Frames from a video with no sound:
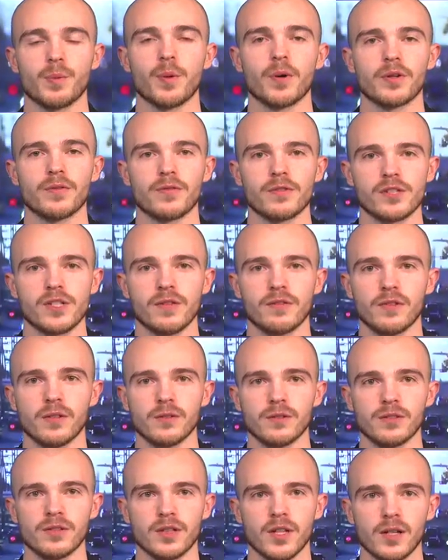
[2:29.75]
Reporting for 7
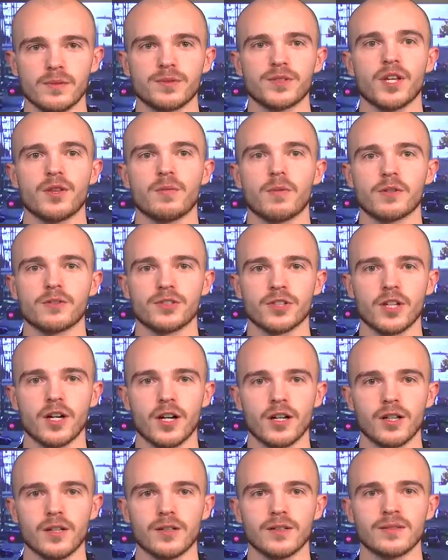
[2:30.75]
News, I'm Seth
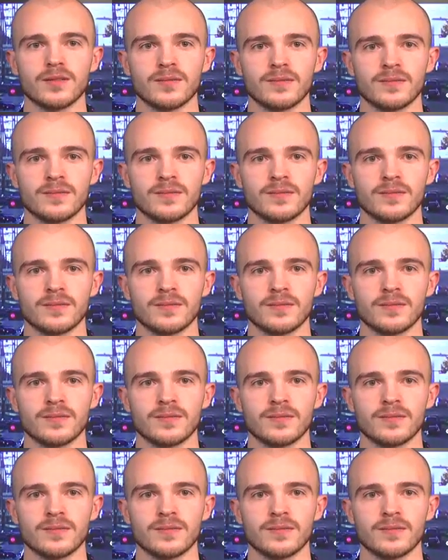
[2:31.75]
Marsicano.